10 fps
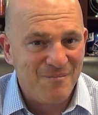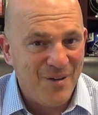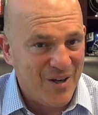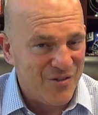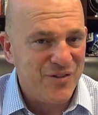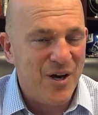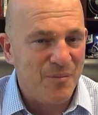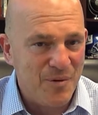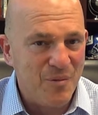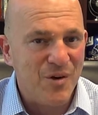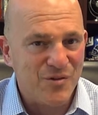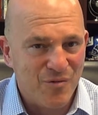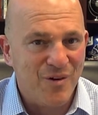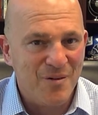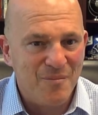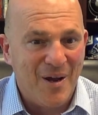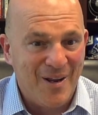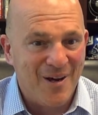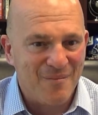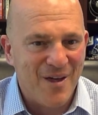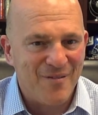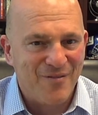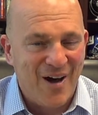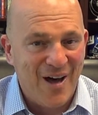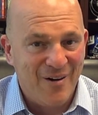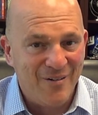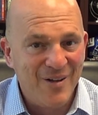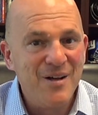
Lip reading: because the LP1s are really buttoning up that file